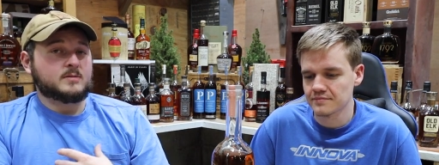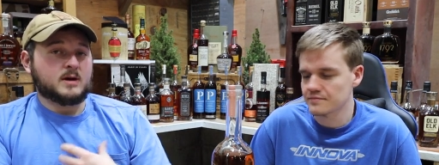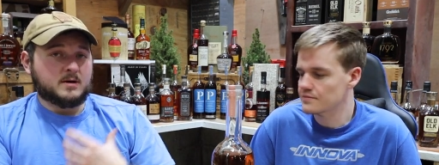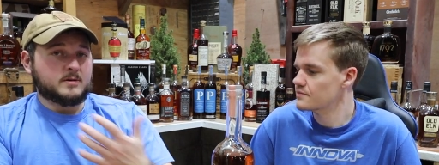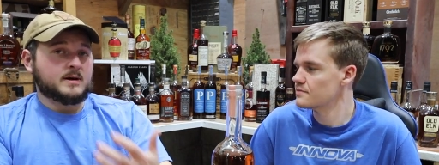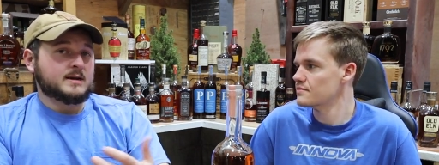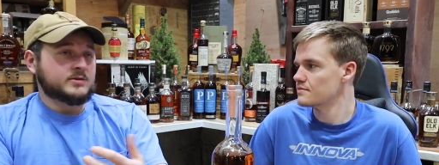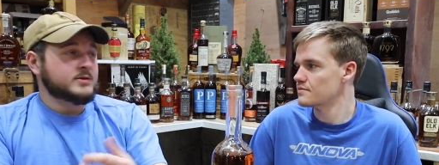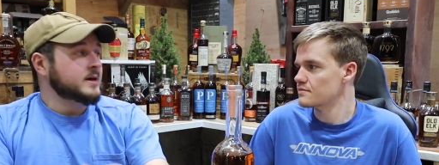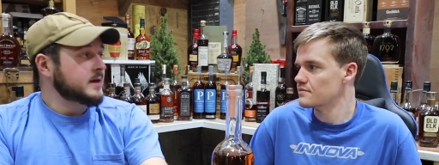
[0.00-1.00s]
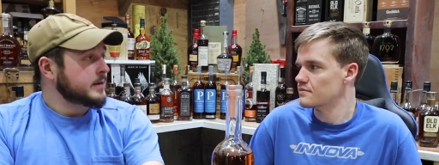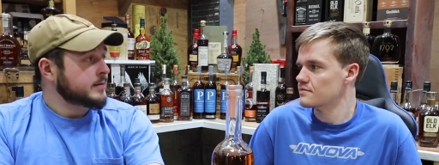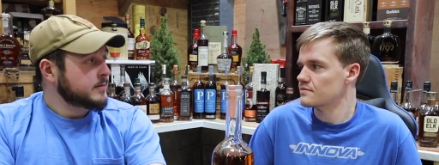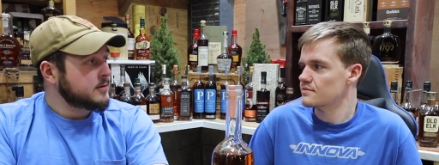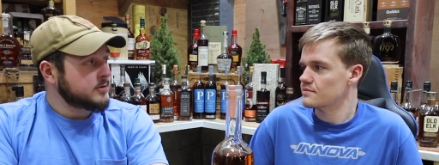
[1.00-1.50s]
Speaker 1: about when I say
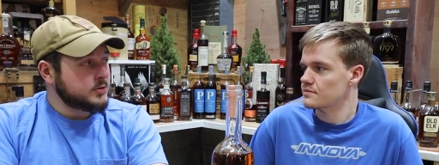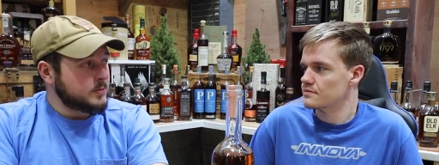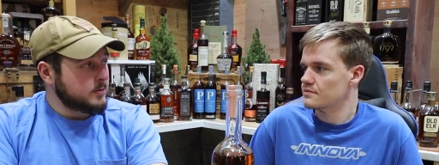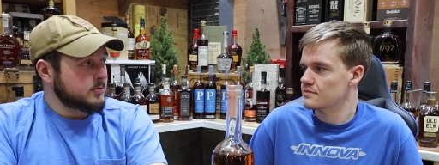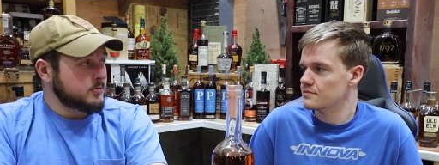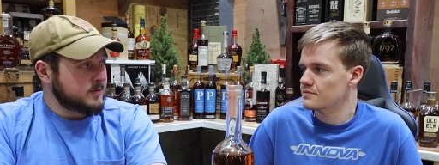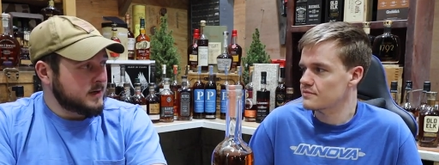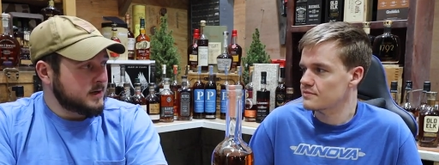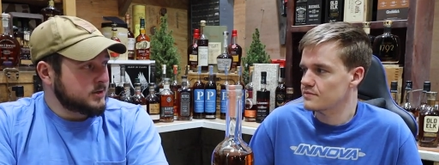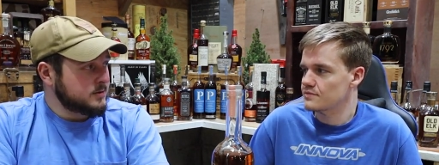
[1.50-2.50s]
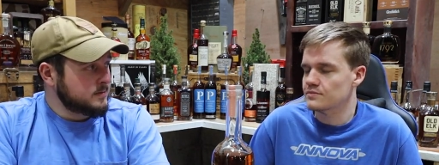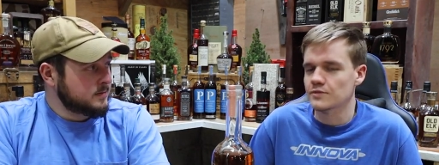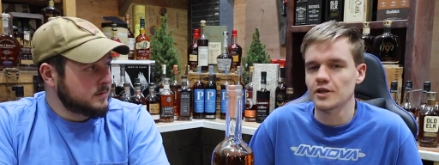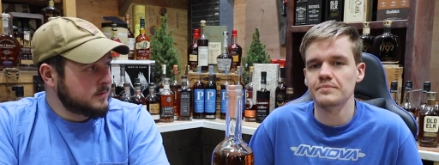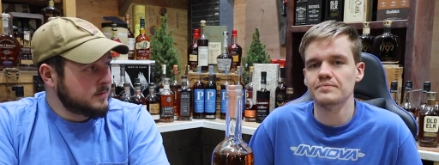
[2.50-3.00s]
a smoked old fashioned.
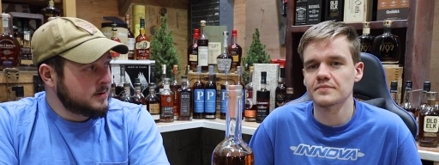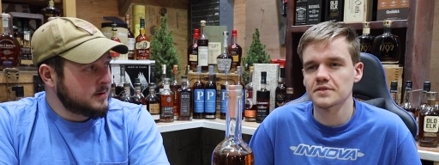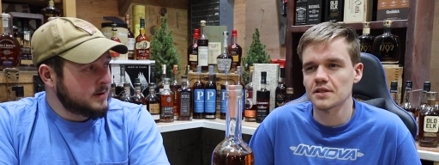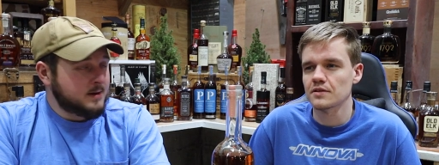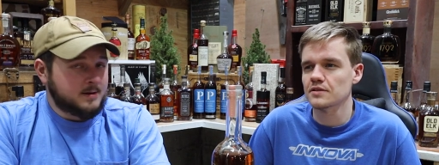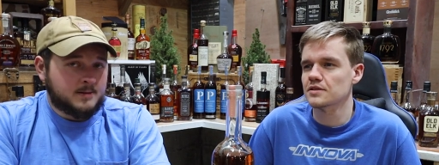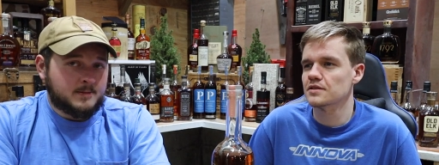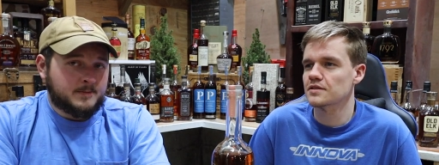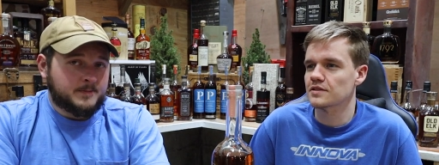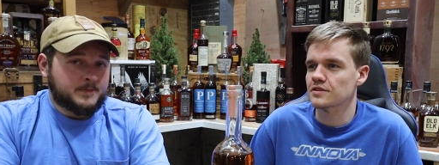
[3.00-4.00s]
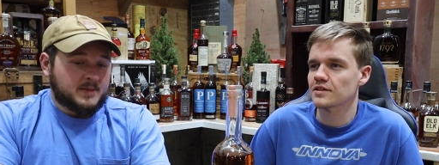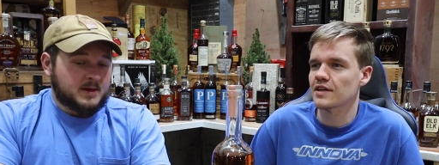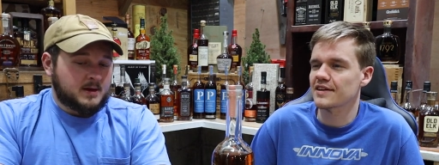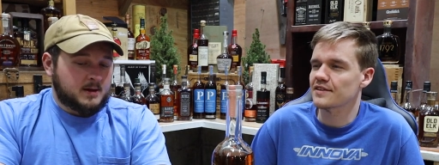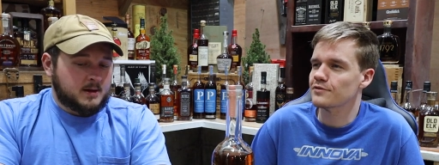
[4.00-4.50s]
Right. Because I know there's there's a
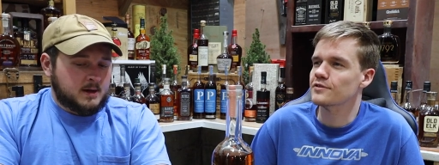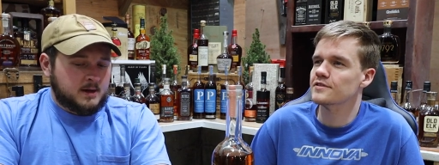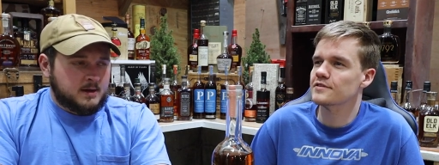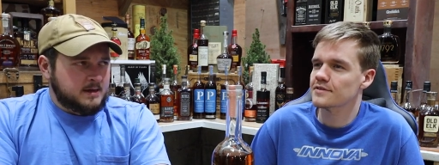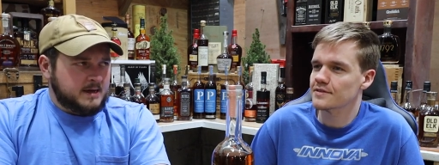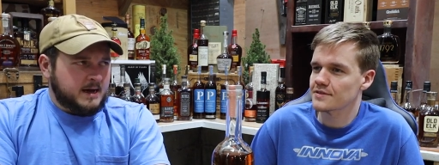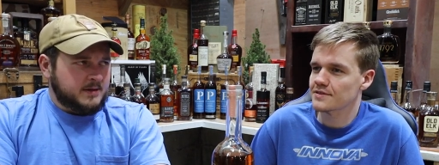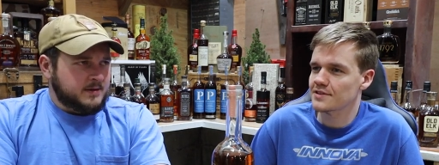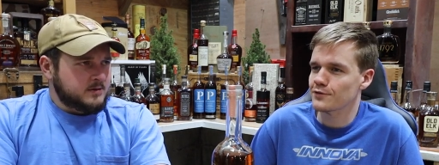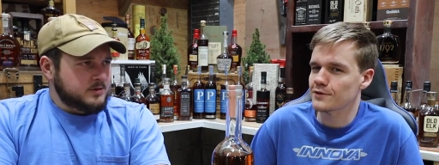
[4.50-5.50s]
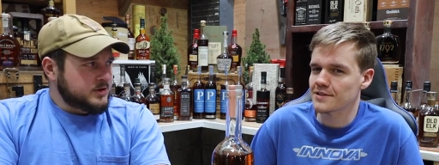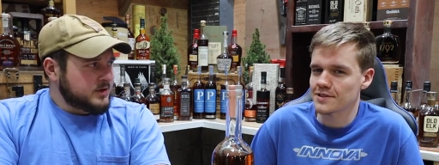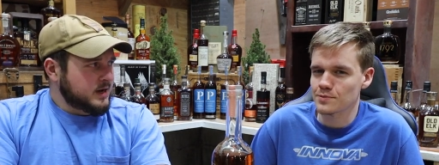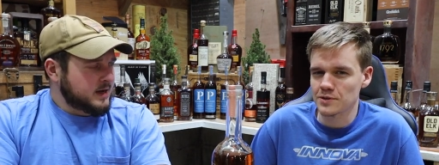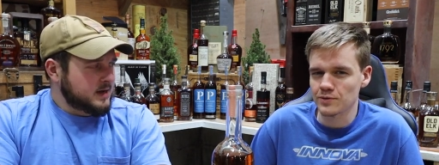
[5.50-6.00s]
lot of difference. Yeah,
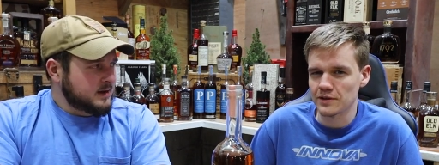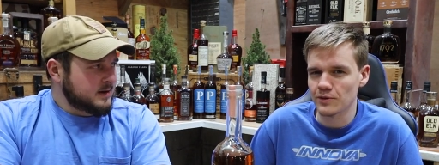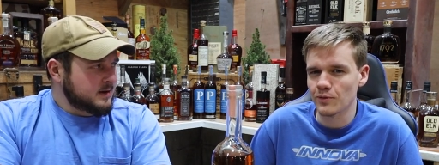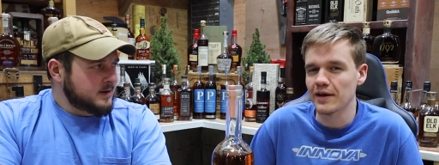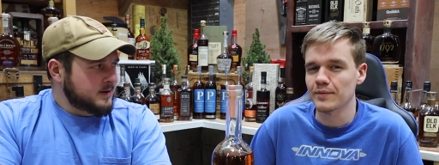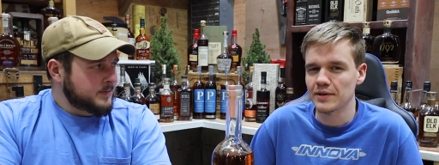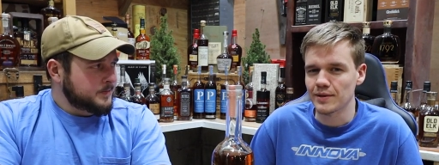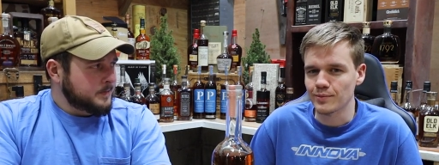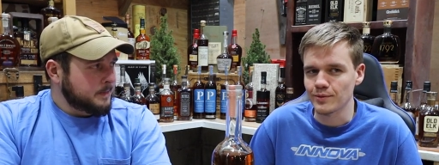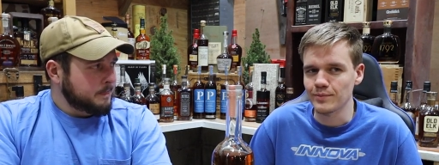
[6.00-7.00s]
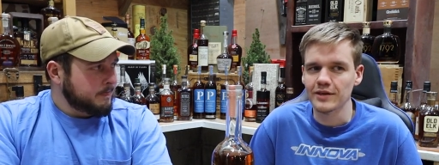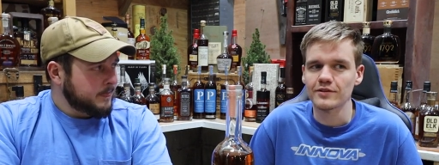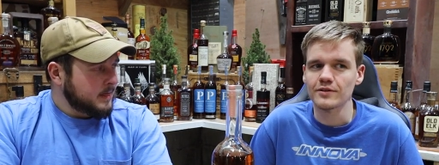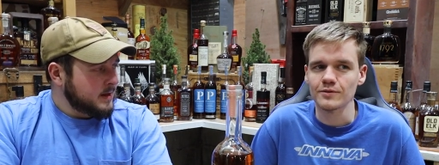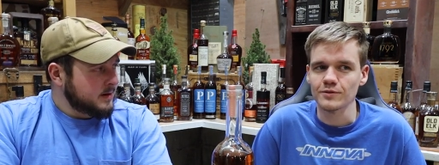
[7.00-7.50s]
differences
Speaker 2: between the way people
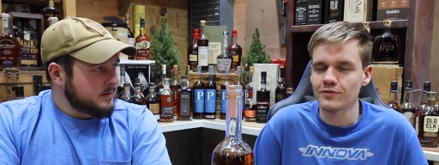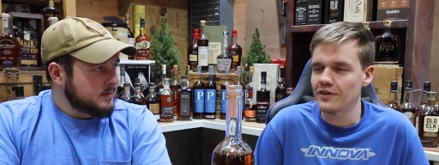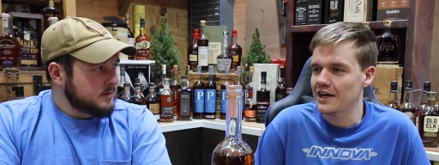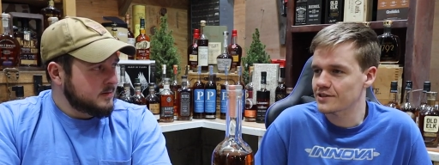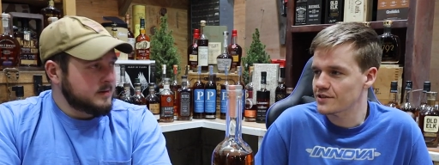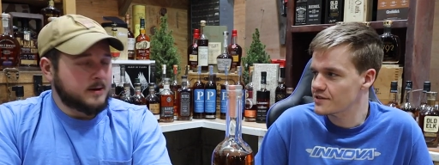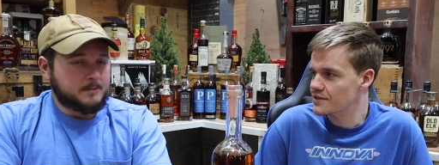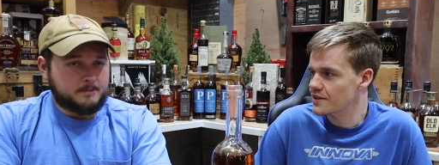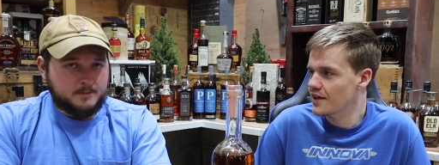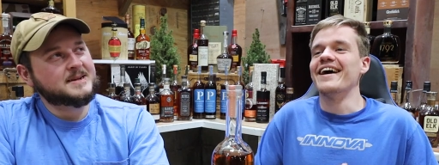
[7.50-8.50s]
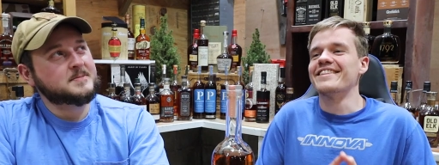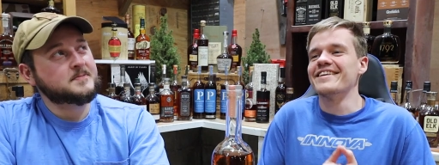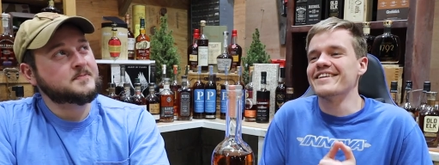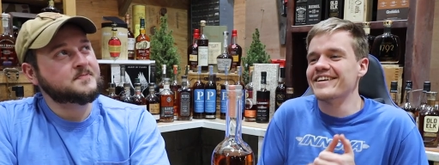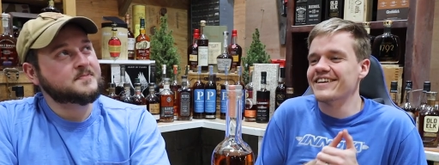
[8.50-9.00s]
make their old fashions. Yep. I
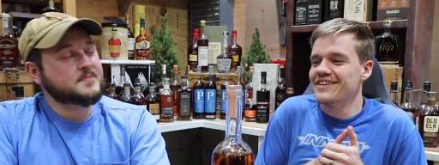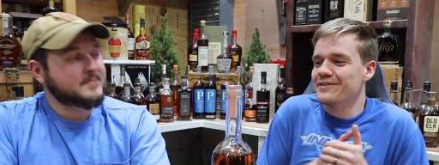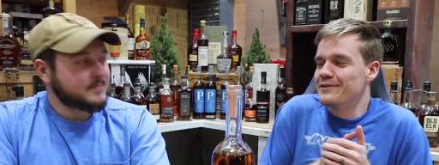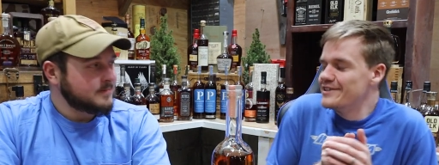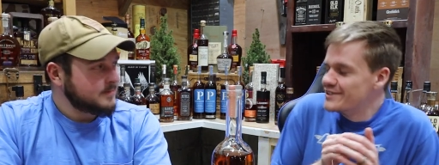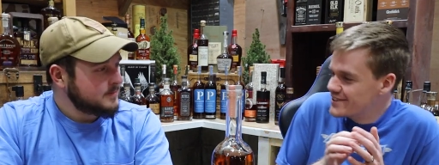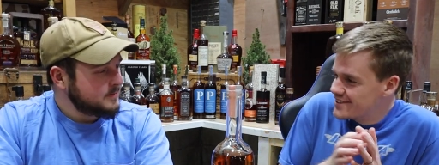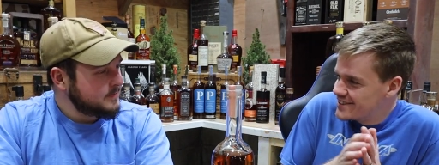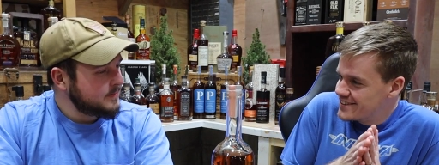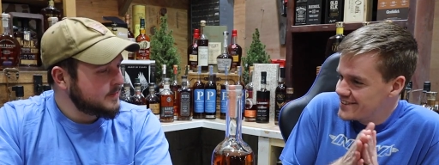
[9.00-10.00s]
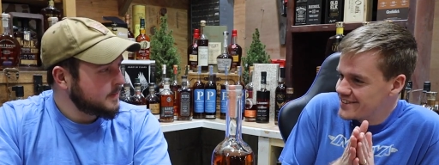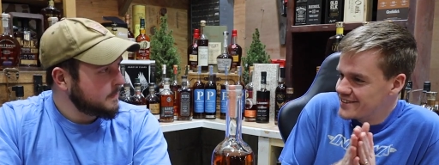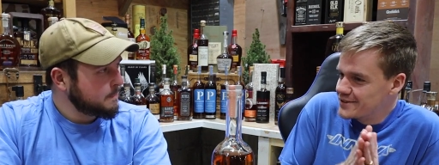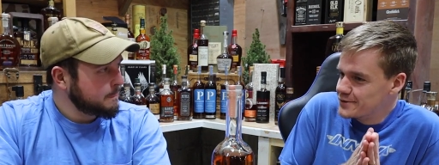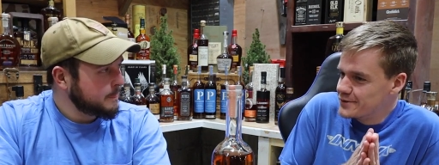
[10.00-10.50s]
think we should
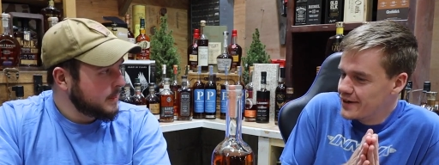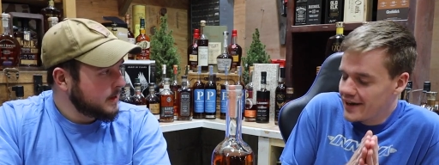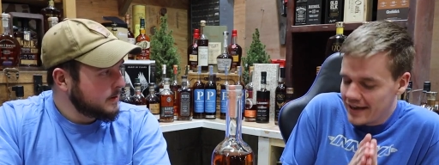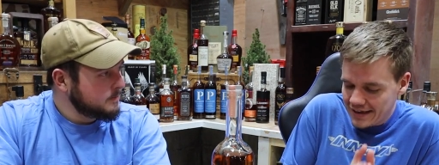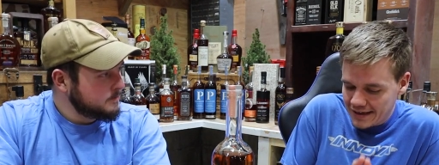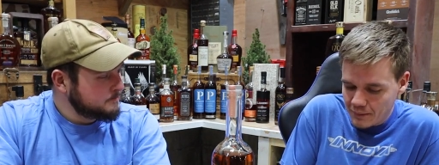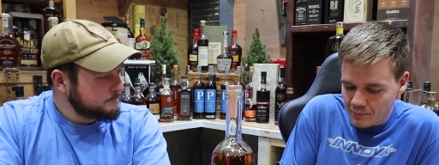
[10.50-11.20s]
do a